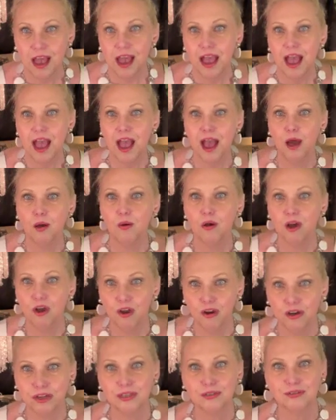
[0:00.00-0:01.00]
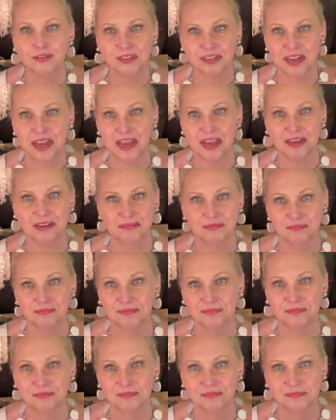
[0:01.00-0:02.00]
how are you today?
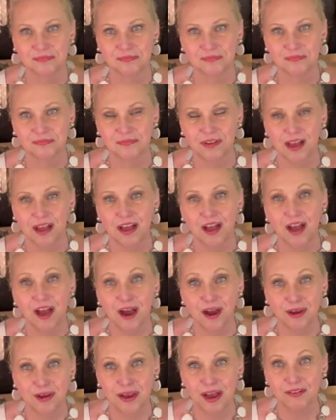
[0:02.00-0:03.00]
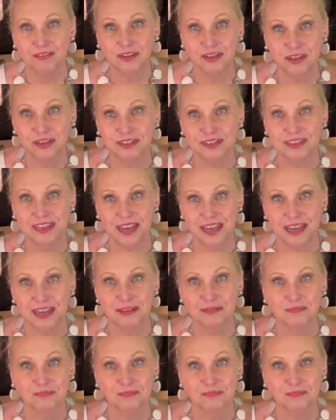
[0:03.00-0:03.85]
Are you having a good day?